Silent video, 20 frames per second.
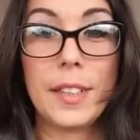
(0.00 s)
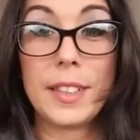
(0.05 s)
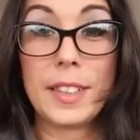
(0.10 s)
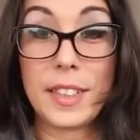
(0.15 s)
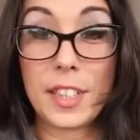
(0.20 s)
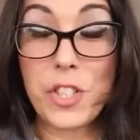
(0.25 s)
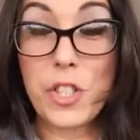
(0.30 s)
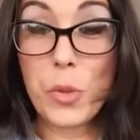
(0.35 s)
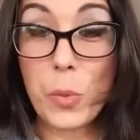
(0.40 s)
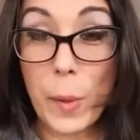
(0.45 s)
the
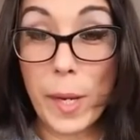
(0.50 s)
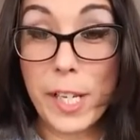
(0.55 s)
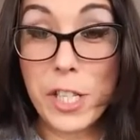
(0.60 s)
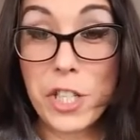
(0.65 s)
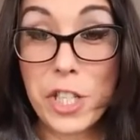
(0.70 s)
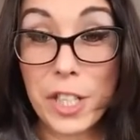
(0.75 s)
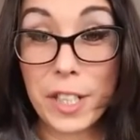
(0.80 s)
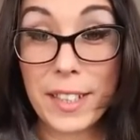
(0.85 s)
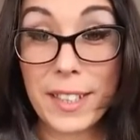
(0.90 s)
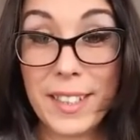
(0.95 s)

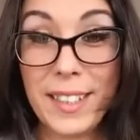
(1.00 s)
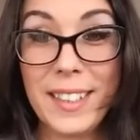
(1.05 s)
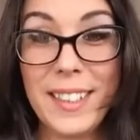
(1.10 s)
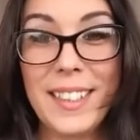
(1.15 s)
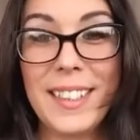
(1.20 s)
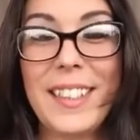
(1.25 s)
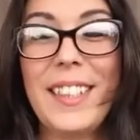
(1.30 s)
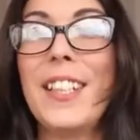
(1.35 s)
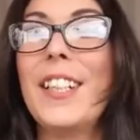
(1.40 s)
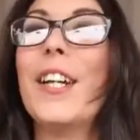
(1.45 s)
situation,
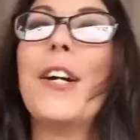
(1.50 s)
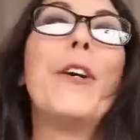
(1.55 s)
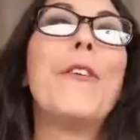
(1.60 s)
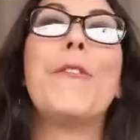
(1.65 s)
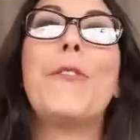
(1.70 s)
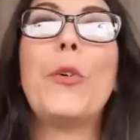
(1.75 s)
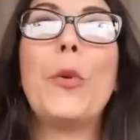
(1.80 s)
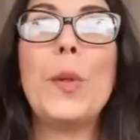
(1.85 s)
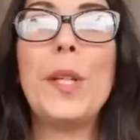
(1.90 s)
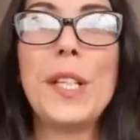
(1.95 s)
you
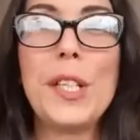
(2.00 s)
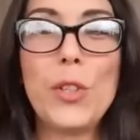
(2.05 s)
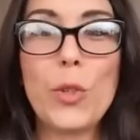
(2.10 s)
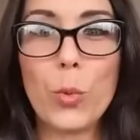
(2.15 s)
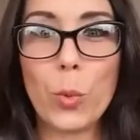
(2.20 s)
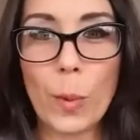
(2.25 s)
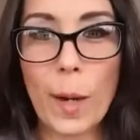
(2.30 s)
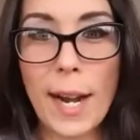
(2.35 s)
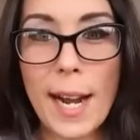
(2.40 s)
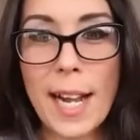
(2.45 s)
know, fully
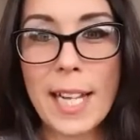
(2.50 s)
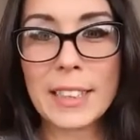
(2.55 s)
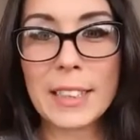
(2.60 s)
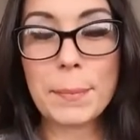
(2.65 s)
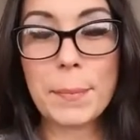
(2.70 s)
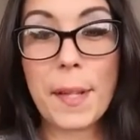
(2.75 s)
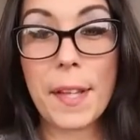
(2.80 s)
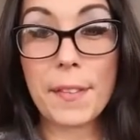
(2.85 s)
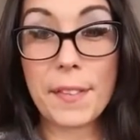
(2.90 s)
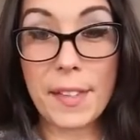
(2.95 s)

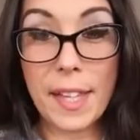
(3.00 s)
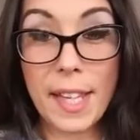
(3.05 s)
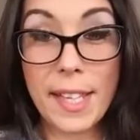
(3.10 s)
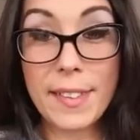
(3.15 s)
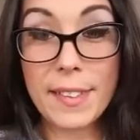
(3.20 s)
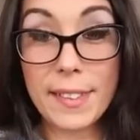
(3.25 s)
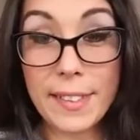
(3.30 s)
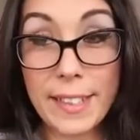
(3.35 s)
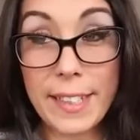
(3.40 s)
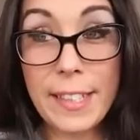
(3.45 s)
grasp that
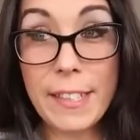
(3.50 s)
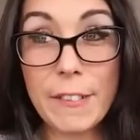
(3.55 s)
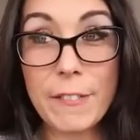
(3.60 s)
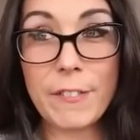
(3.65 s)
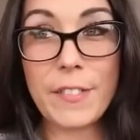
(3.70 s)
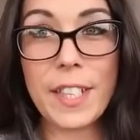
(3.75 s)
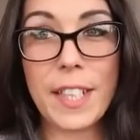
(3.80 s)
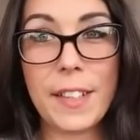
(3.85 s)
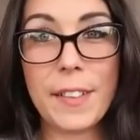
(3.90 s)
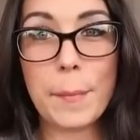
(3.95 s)
they
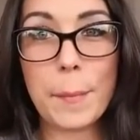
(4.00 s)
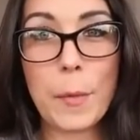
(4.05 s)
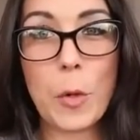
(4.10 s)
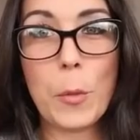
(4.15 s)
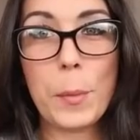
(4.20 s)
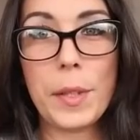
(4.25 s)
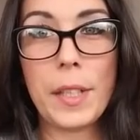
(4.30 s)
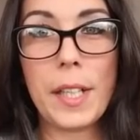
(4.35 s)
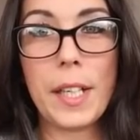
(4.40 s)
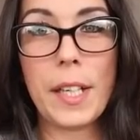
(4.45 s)
lived in the
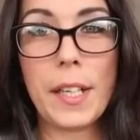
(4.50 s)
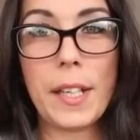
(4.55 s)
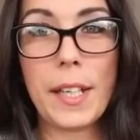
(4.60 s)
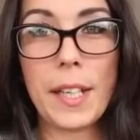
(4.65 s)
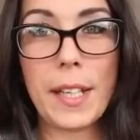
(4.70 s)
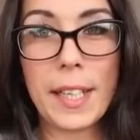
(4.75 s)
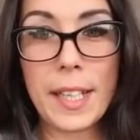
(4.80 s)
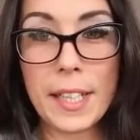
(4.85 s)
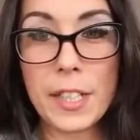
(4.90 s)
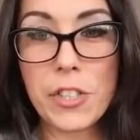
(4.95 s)
moment
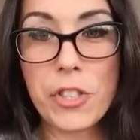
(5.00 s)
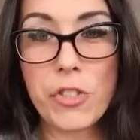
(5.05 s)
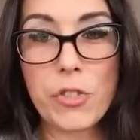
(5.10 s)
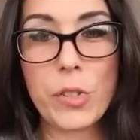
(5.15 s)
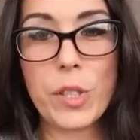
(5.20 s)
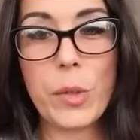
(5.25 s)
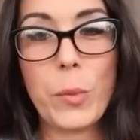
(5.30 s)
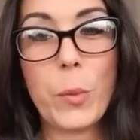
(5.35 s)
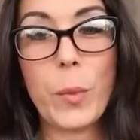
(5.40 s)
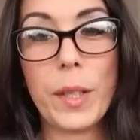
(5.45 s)
in
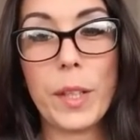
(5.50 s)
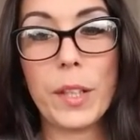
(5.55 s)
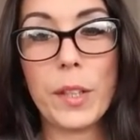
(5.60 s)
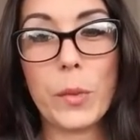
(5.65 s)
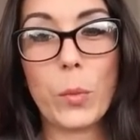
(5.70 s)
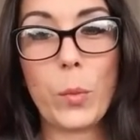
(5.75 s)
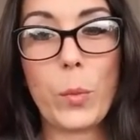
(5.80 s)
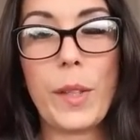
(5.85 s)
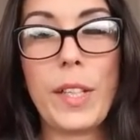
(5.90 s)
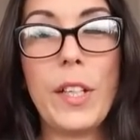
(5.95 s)
history
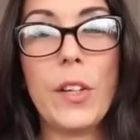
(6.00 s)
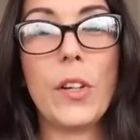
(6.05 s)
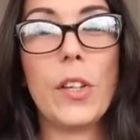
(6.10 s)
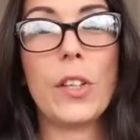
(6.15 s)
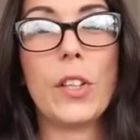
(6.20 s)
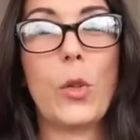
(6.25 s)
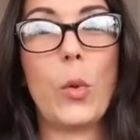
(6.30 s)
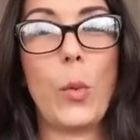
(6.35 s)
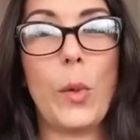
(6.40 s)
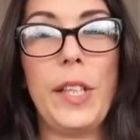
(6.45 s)
where we
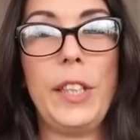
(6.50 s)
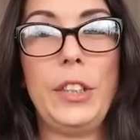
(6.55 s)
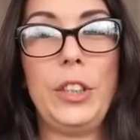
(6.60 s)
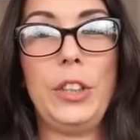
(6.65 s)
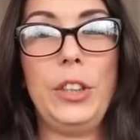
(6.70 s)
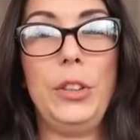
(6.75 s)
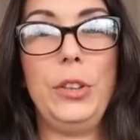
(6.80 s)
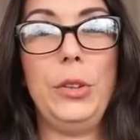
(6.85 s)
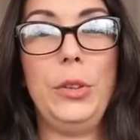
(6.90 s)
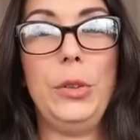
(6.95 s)
are going
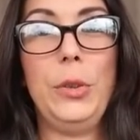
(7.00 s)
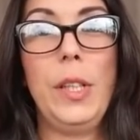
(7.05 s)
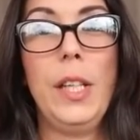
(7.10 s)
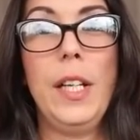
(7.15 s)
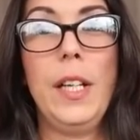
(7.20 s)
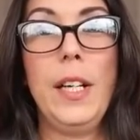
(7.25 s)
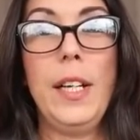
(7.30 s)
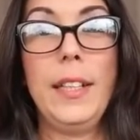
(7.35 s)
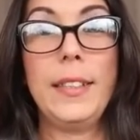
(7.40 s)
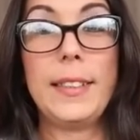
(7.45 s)
to
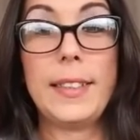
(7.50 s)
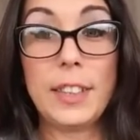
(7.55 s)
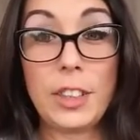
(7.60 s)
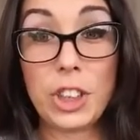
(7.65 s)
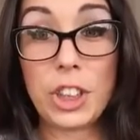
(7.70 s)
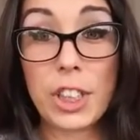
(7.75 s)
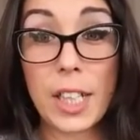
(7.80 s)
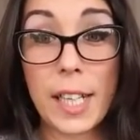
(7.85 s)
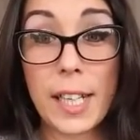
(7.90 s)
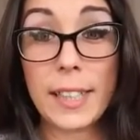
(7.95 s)

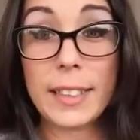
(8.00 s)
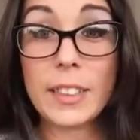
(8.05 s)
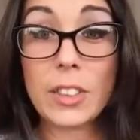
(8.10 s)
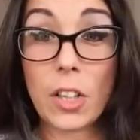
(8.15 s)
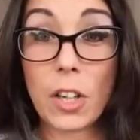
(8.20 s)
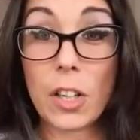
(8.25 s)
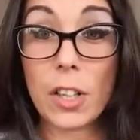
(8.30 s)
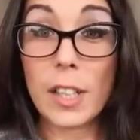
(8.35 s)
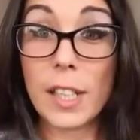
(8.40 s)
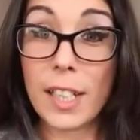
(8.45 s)

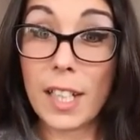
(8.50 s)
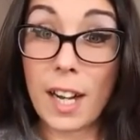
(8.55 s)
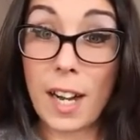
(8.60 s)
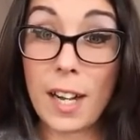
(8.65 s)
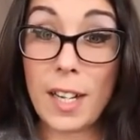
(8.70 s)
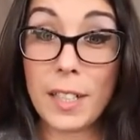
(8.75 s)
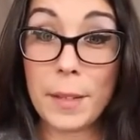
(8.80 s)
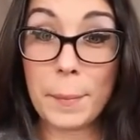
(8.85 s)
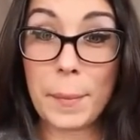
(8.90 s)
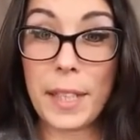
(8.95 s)
digitize our
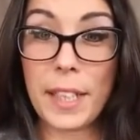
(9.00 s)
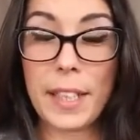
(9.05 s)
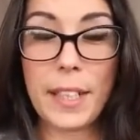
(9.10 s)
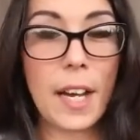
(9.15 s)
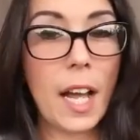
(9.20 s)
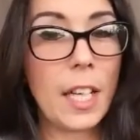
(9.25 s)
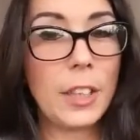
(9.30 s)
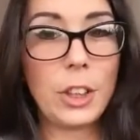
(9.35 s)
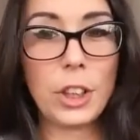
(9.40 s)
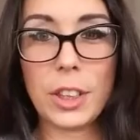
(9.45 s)
economy,
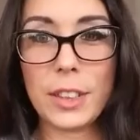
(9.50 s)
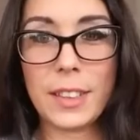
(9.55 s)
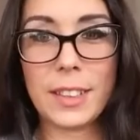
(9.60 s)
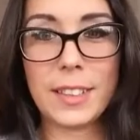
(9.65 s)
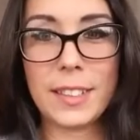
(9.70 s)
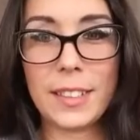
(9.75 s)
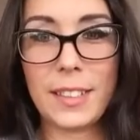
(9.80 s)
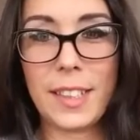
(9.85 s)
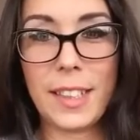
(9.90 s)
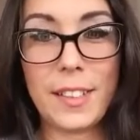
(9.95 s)
not
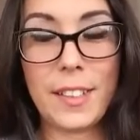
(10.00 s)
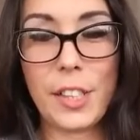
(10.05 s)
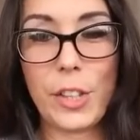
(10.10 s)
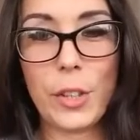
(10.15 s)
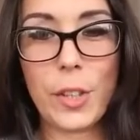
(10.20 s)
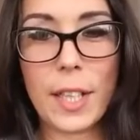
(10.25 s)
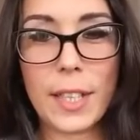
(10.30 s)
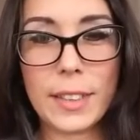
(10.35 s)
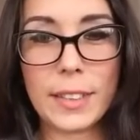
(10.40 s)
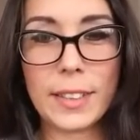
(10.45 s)
just in
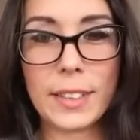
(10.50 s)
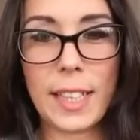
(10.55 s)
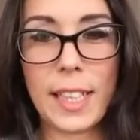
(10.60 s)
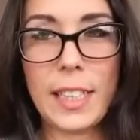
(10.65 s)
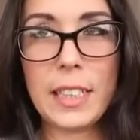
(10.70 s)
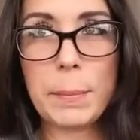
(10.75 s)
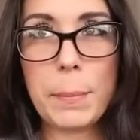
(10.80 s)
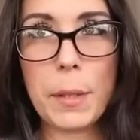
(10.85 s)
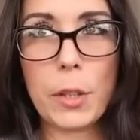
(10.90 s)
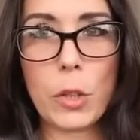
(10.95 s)
the United
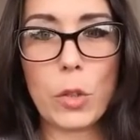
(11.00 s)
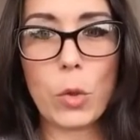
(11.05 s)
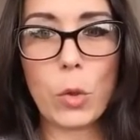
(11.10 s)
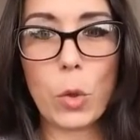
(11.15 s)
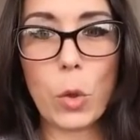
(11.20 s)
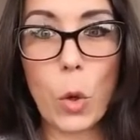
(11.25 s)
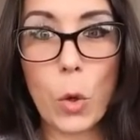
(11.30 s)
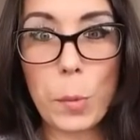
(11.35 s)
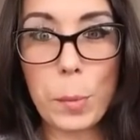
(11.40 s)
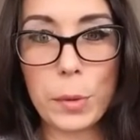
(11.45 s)
States, but
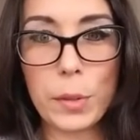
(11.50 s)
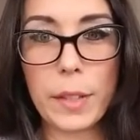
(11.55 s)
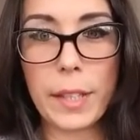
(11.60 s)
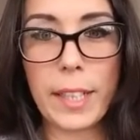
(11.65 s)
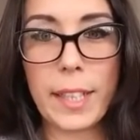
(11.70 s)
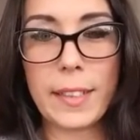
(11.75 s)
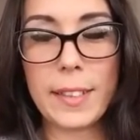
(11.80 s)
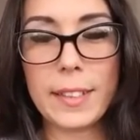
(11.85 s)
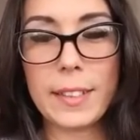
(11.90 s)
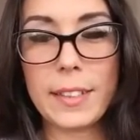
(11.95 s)

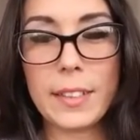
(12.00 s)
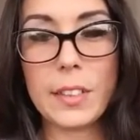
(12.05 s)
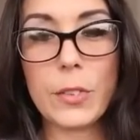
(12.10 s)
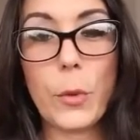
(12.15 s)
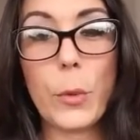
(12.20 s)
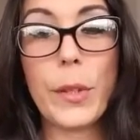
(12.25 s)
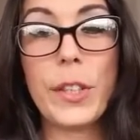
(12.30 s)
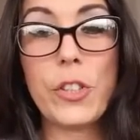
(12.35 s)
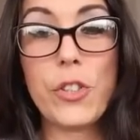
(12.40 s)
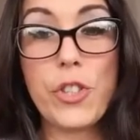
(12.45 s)
globally. This is
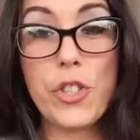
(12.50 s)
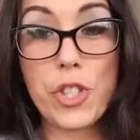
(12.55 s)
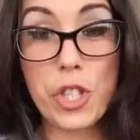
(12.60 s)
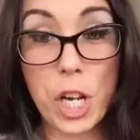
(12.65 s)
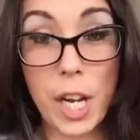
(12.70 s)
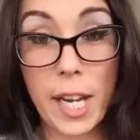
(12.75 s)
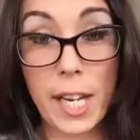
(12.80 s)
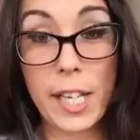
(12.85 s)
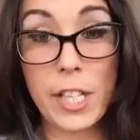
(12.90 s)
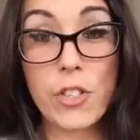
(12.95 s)
going to
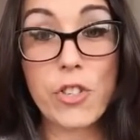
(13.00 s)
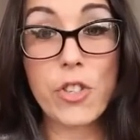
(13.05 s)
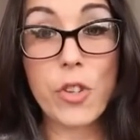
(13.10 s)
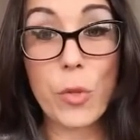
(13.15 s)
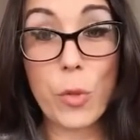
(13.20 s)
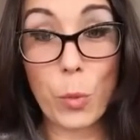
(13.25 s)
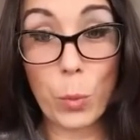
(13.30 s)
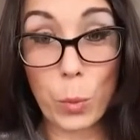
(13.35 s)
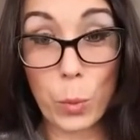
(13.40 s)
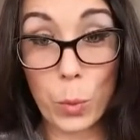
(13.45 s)

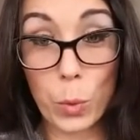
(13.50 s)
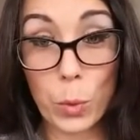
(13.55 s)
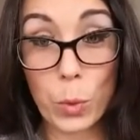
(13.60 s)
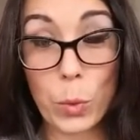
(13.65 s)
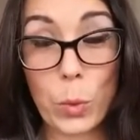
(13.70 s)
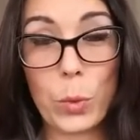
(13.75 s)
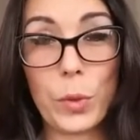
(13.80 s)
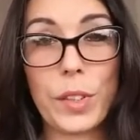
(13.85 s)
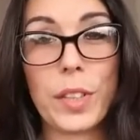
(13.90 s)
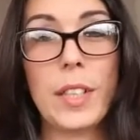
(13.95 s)
change the
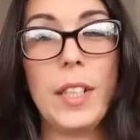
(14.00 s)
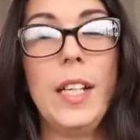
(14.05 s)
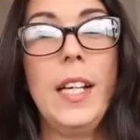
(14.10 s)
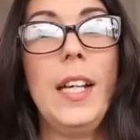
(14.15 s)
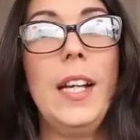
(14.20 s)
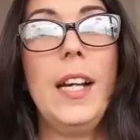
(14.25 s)
world.